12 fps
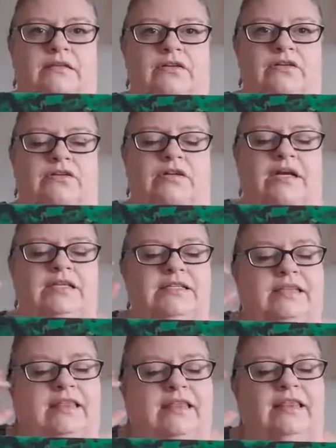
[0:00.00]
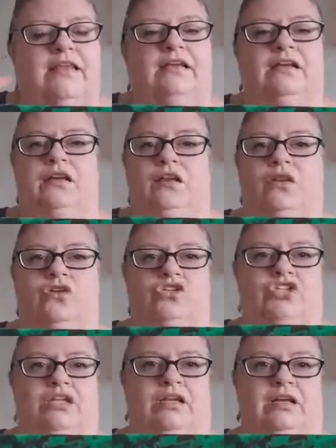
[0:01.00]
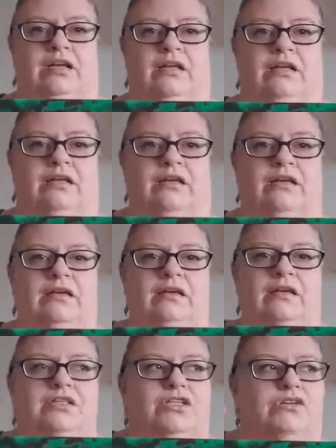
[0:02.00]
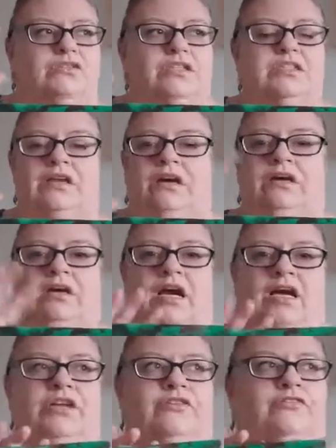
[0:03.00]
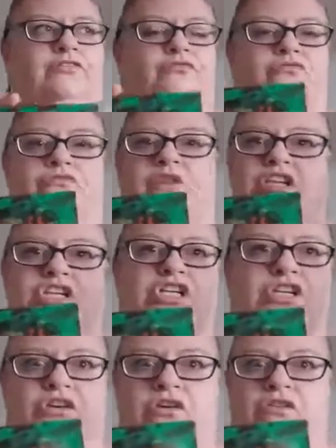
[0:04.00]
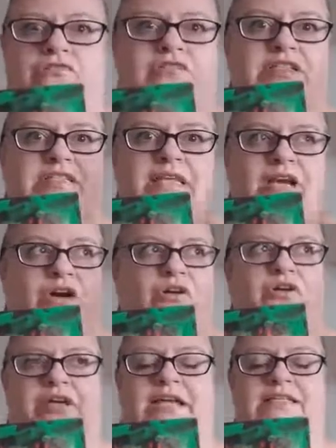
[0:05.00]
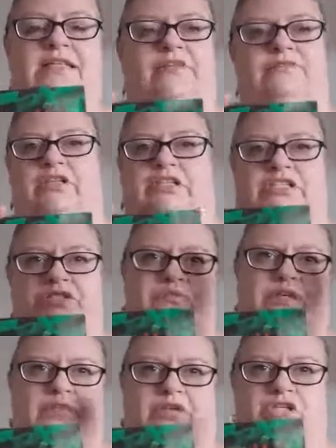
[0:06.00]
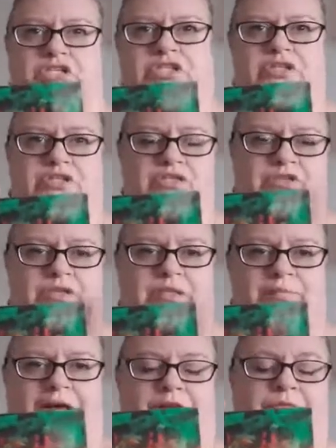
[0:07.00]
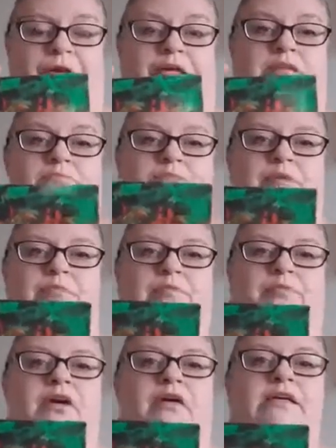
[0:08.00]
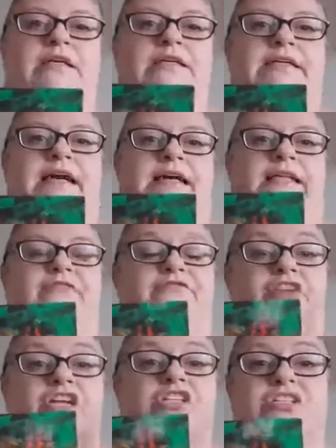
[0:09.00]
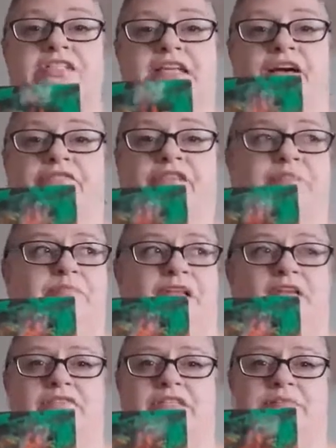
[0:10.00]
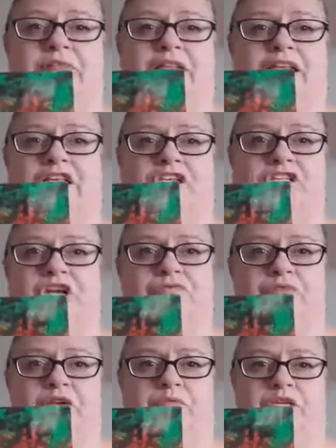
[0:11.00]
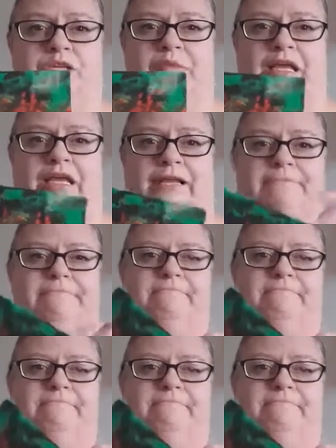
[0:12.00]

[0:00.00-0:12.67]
All right, think logically. Don't start kind of rushing off and saying, oh yes, this is what I'm going to do, join the bandwagon, blah, blah, blah. And then find yourself in the middle of something that you don't really want to be in.